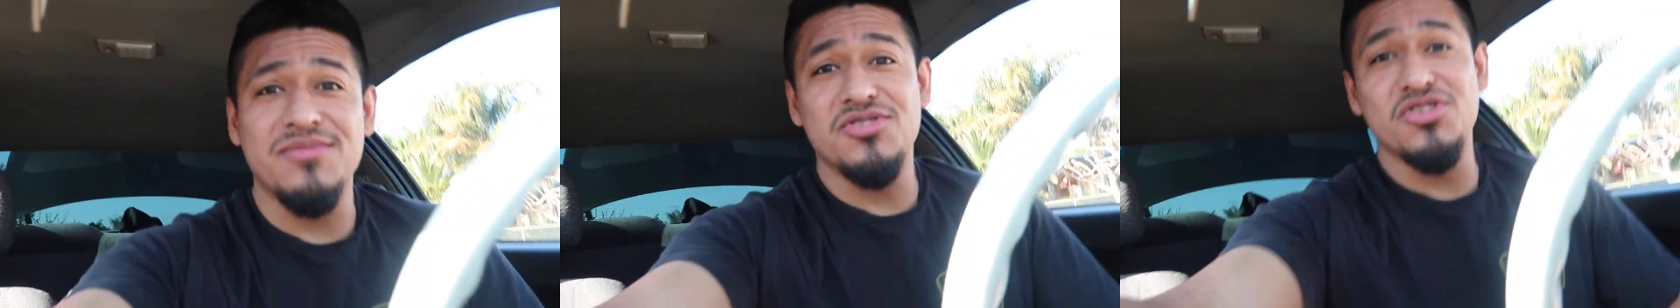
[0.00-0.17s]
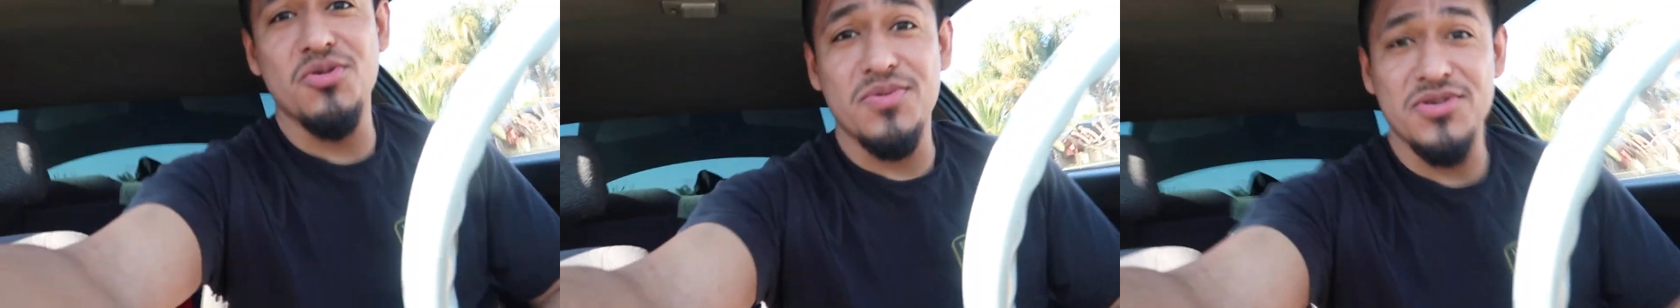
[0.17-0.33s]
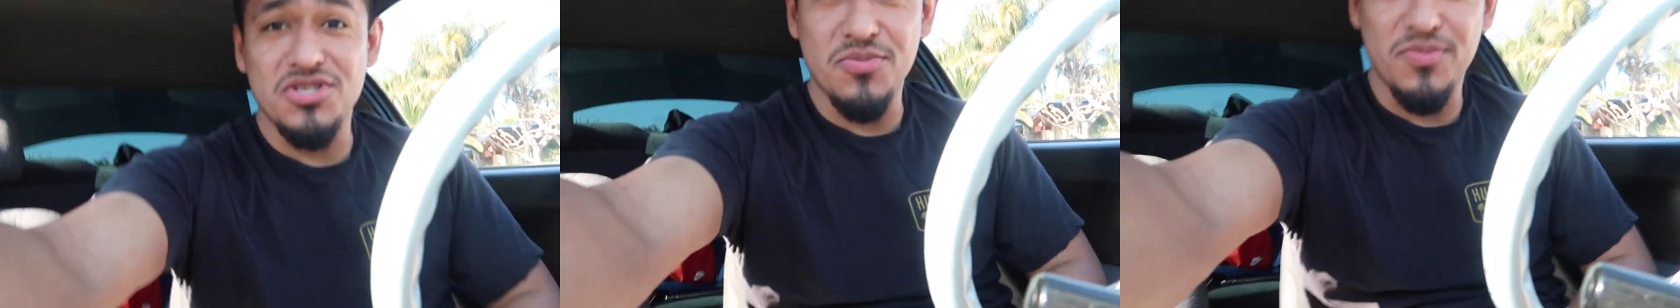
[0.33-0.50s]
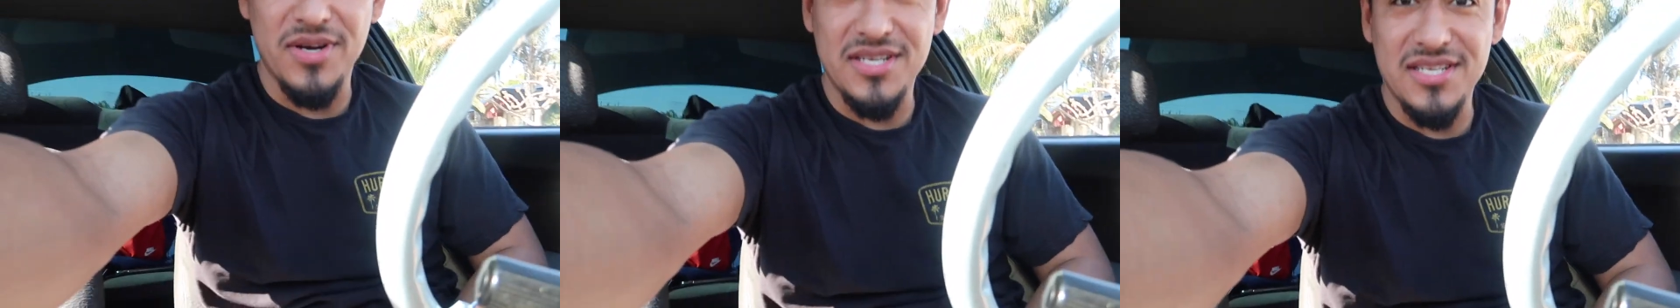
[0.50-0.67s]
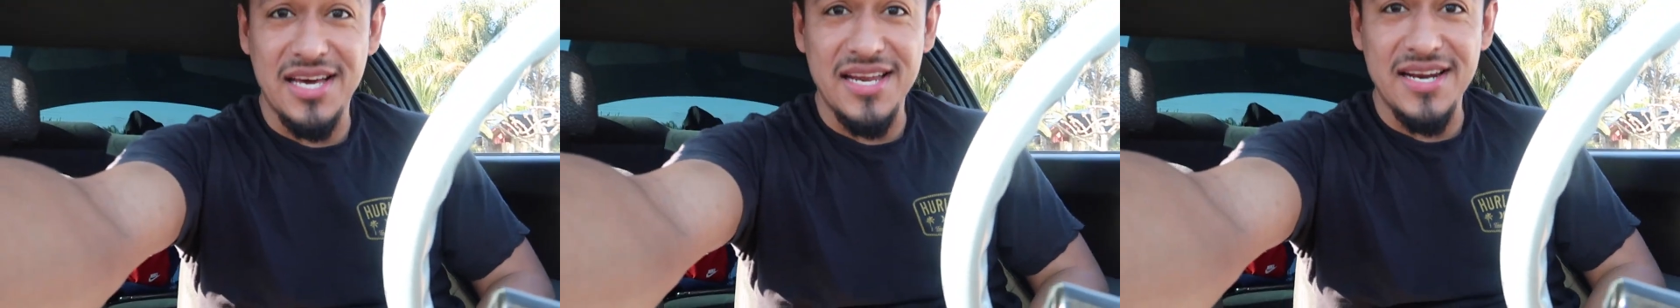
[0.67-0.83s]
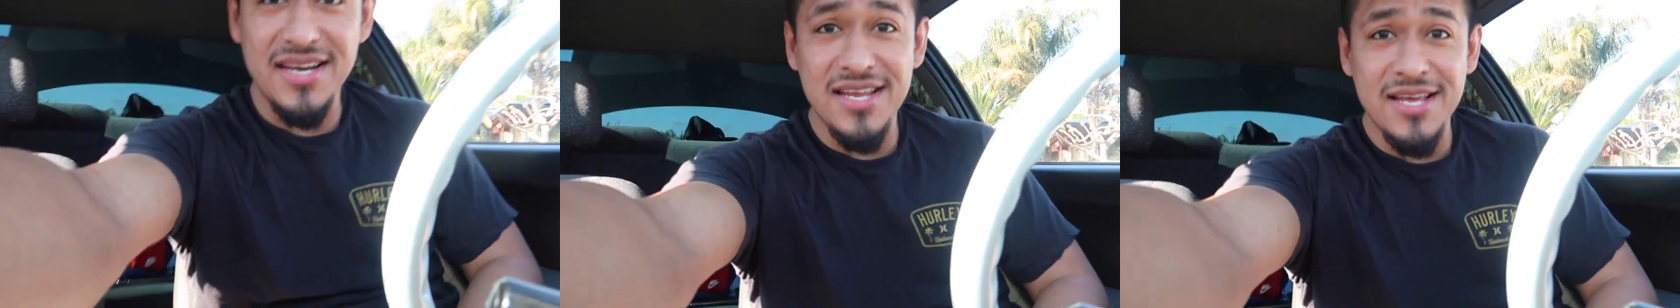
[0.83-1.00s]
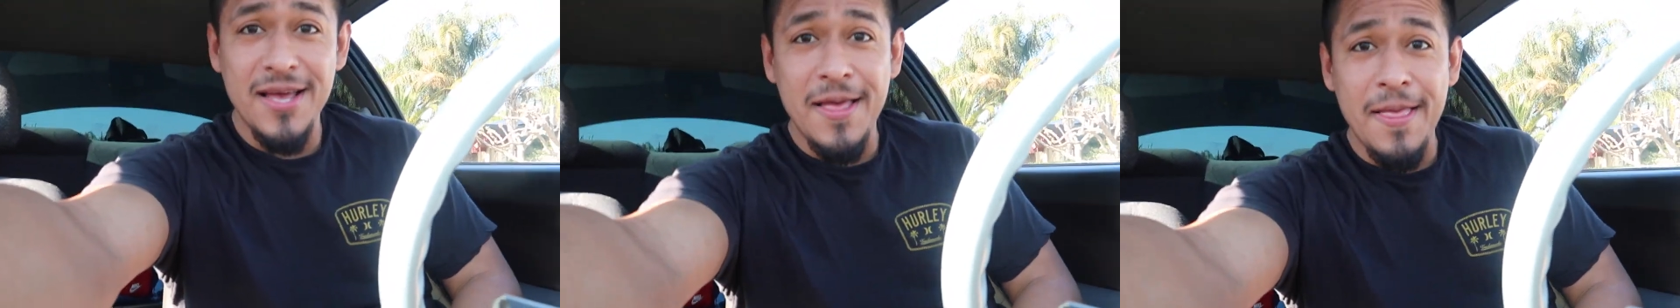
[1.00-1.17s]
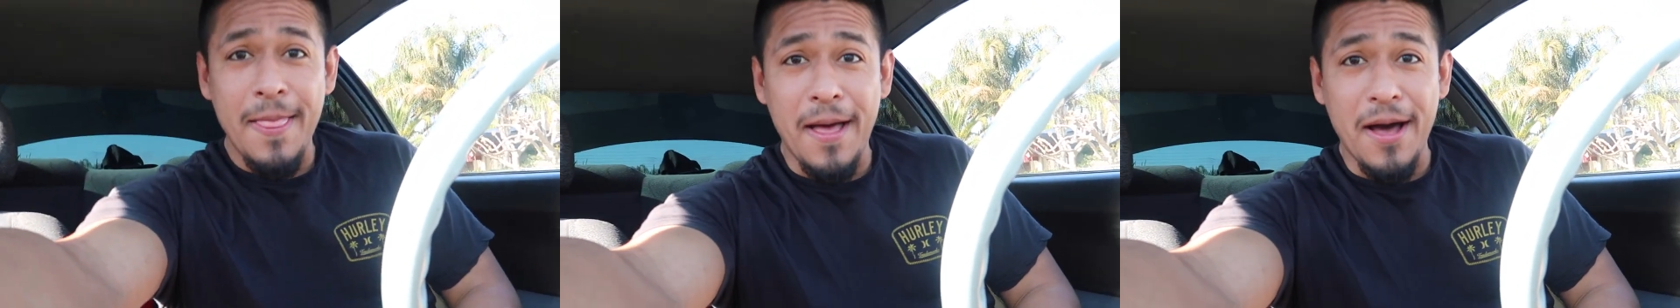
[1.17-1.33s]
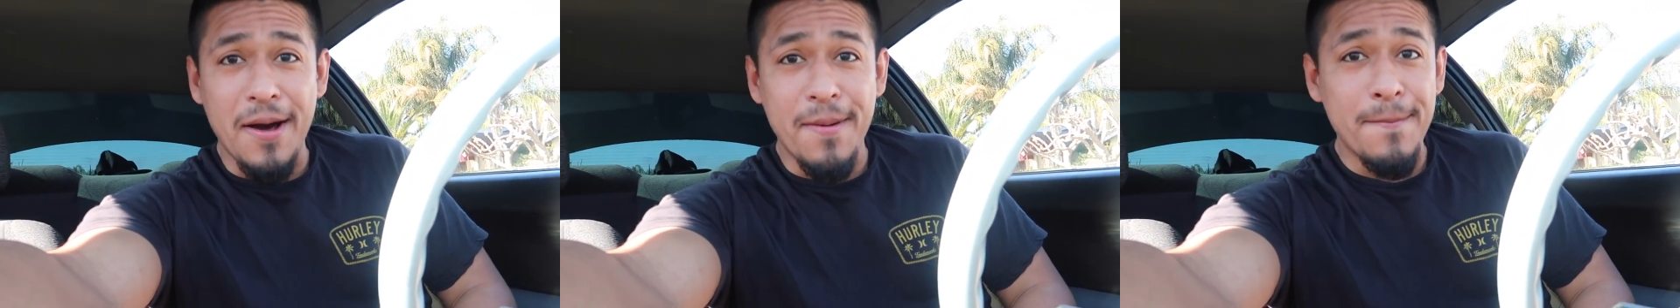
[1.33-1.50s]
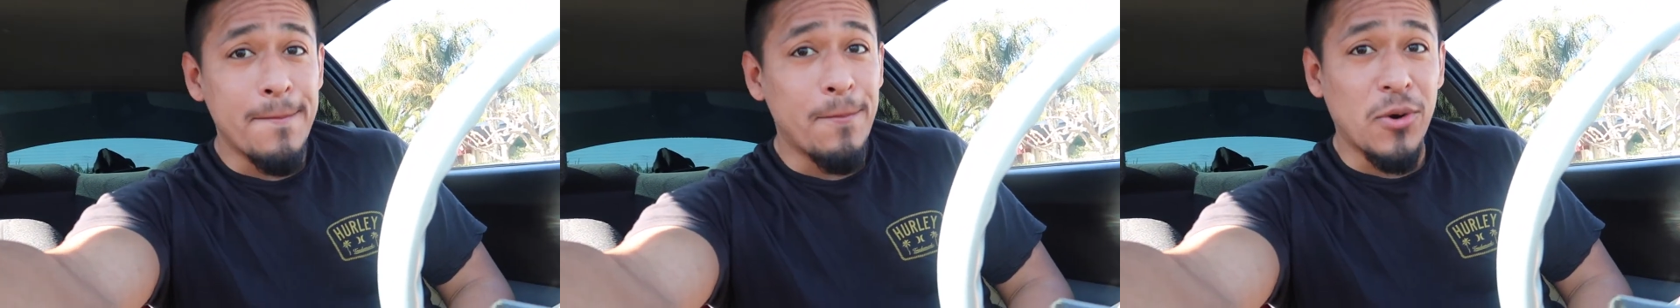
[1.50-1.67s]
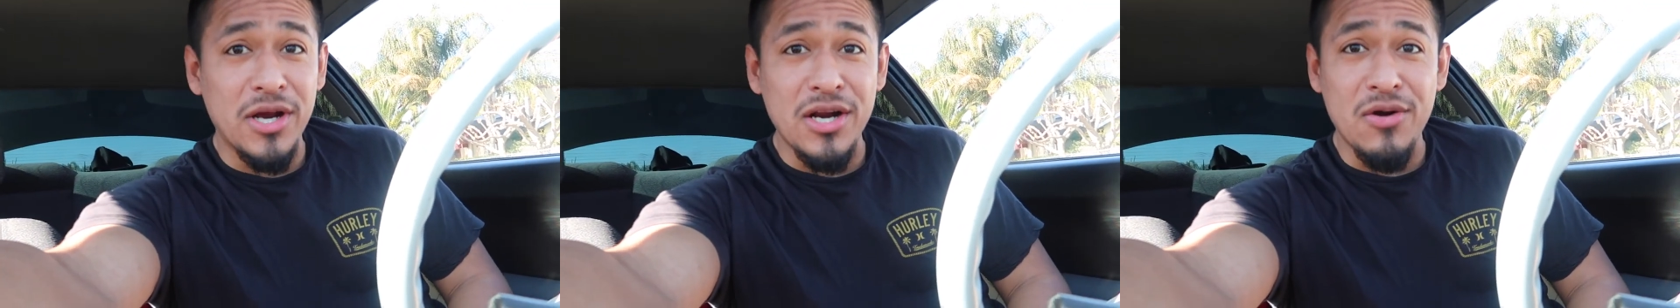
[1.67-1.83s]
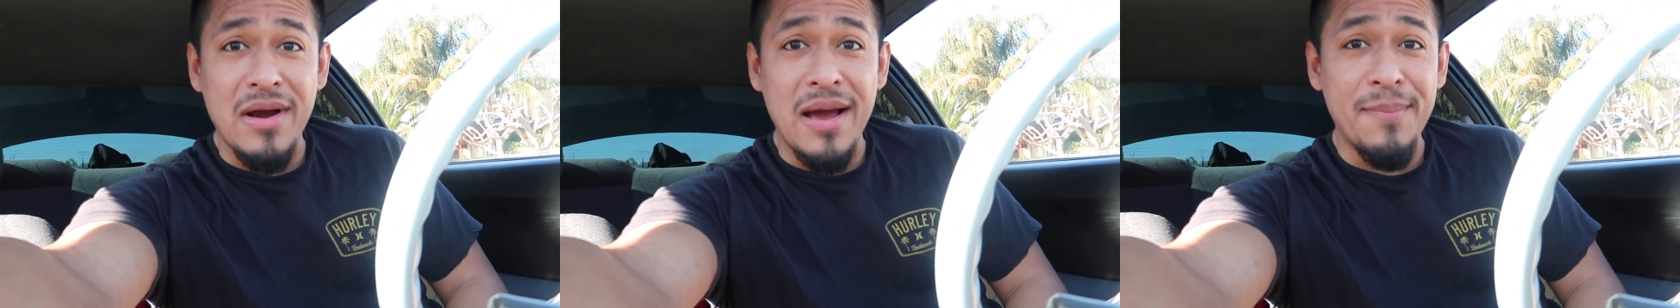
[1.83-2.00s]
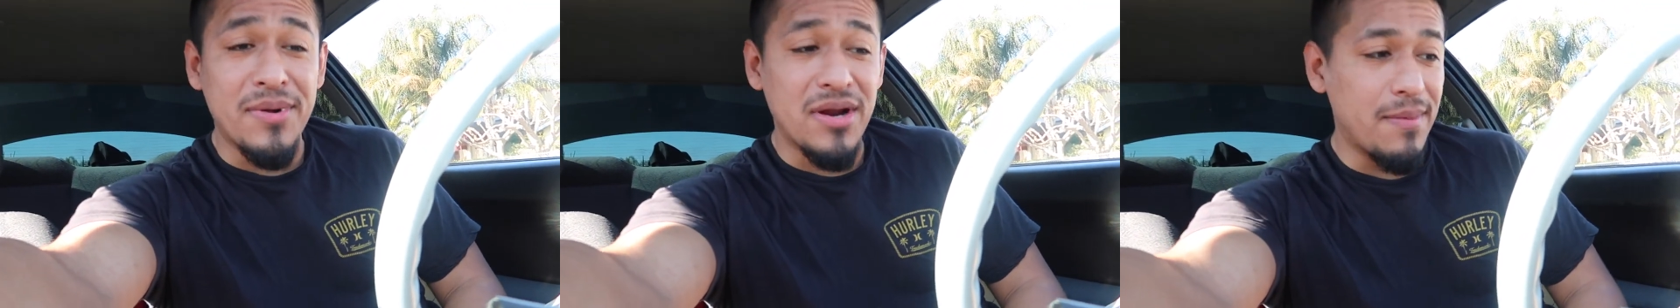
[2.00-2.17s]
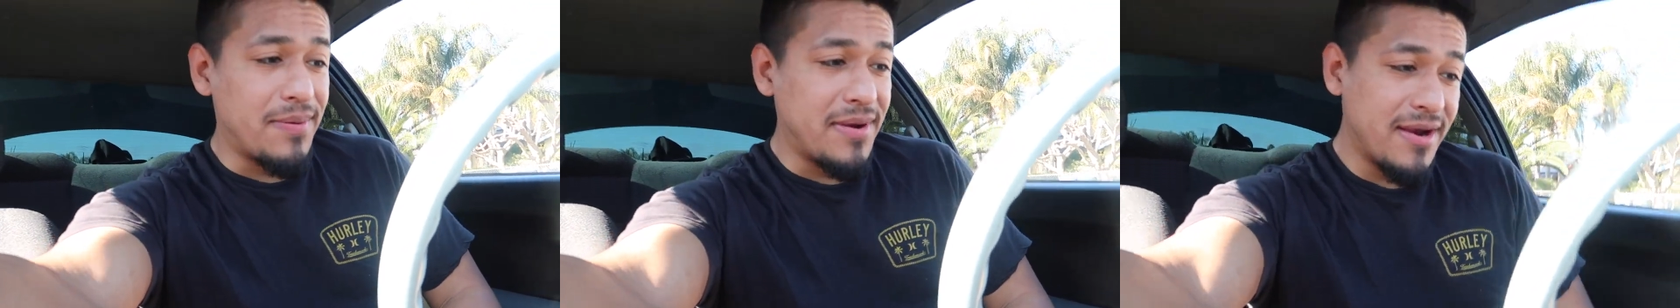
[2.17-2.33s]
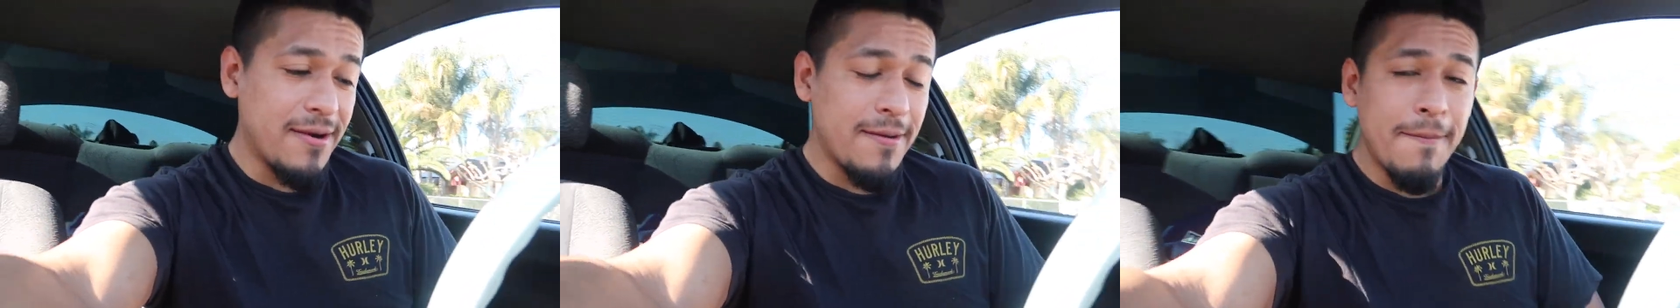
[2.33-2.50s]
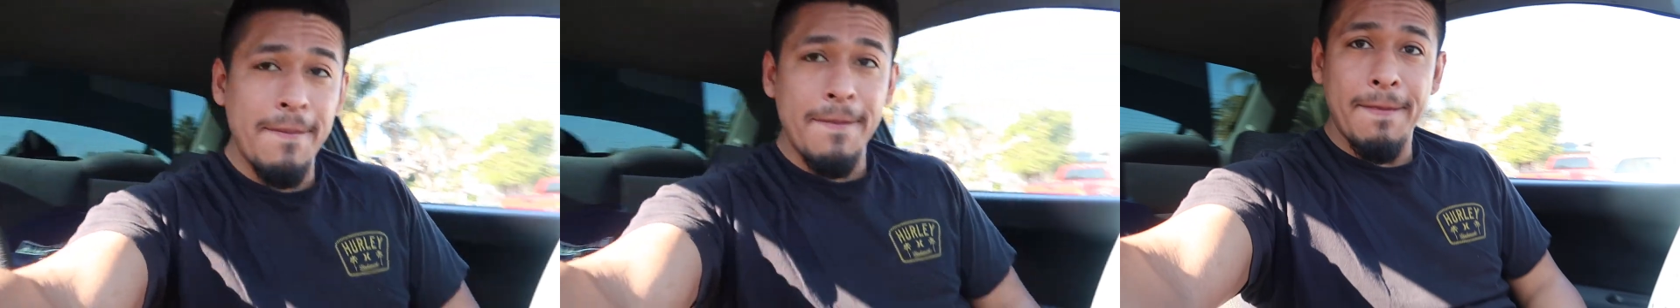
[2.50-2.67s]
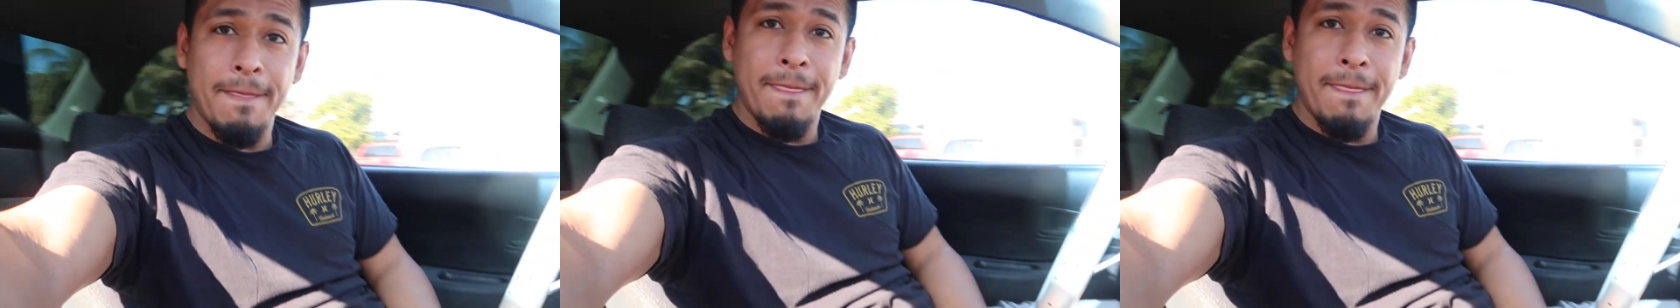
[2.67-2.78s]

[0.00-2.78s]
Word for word: I'm super, super excited. Um, we're gonna wrap it up here.